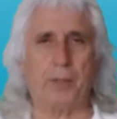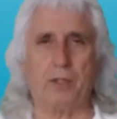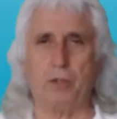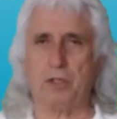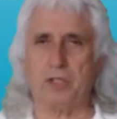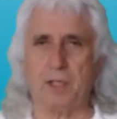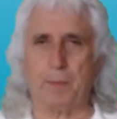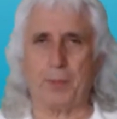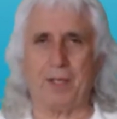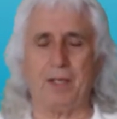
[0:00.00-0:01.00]

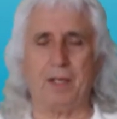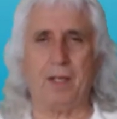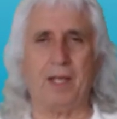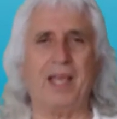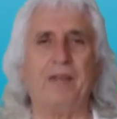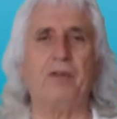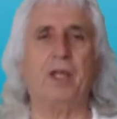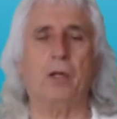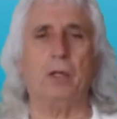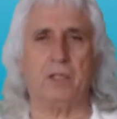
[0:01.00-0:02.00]
partnership in
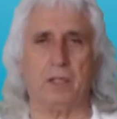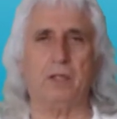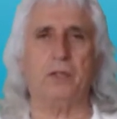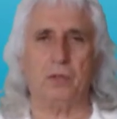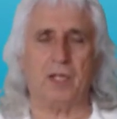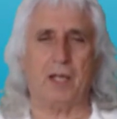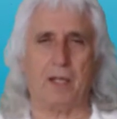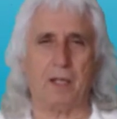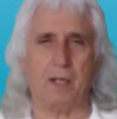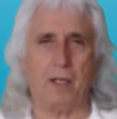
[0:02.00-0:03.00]
every continent
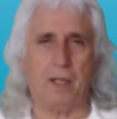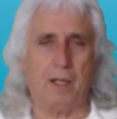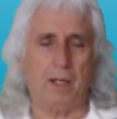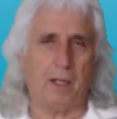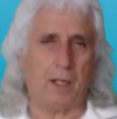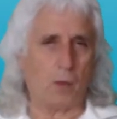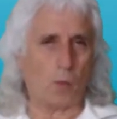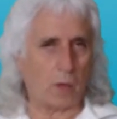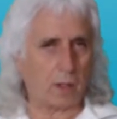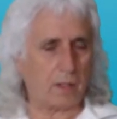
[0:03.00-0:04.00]
today,
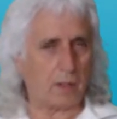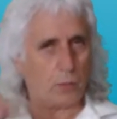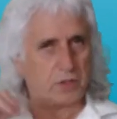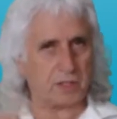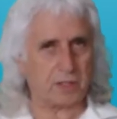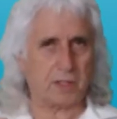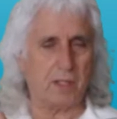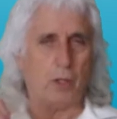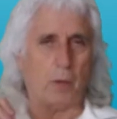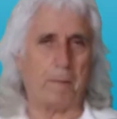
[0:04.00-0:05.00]
and one which is
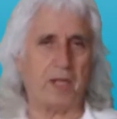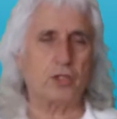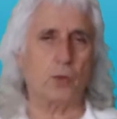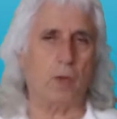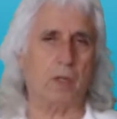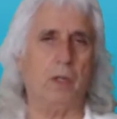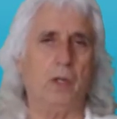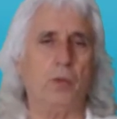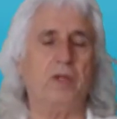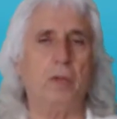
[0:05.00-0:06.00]
a major one
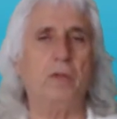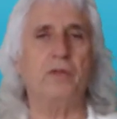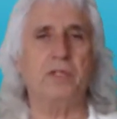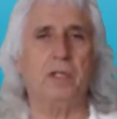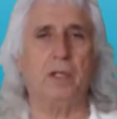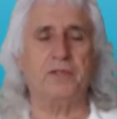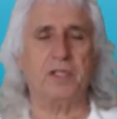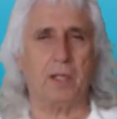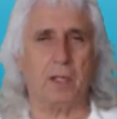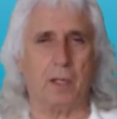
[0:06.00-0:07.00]
with the University of
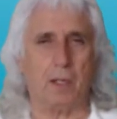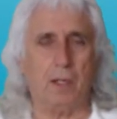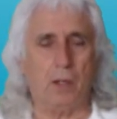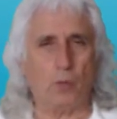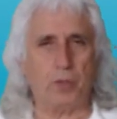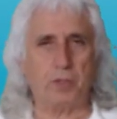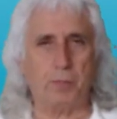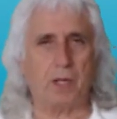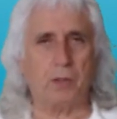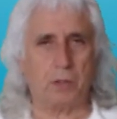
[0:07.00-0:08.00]
Siena,
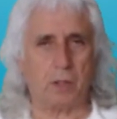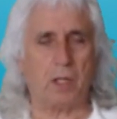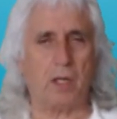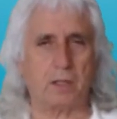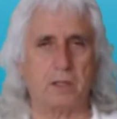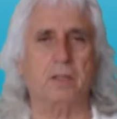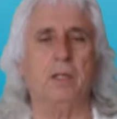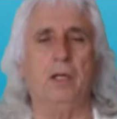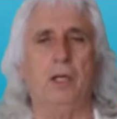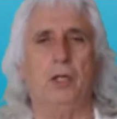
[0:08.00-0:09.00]
which brought us
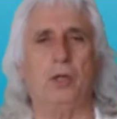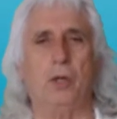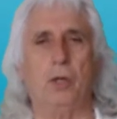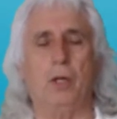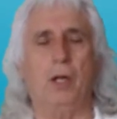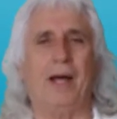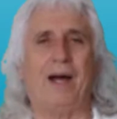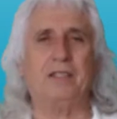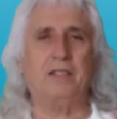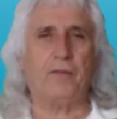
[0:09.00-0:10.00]
the
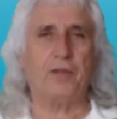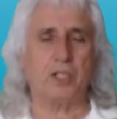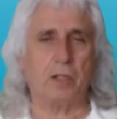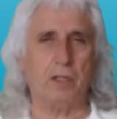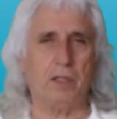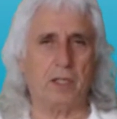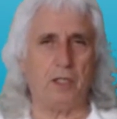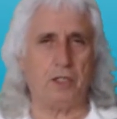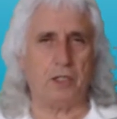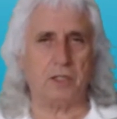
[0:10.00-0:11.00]
artificial
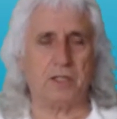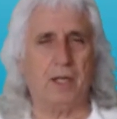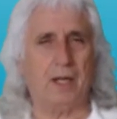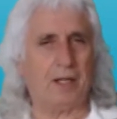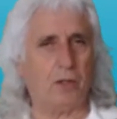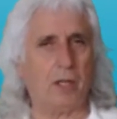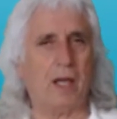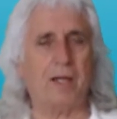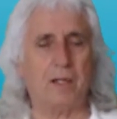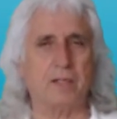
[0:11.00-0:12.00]
intelligence at the
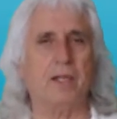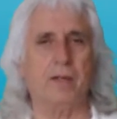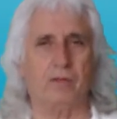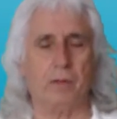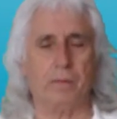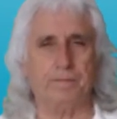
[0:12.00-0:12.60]
highest level.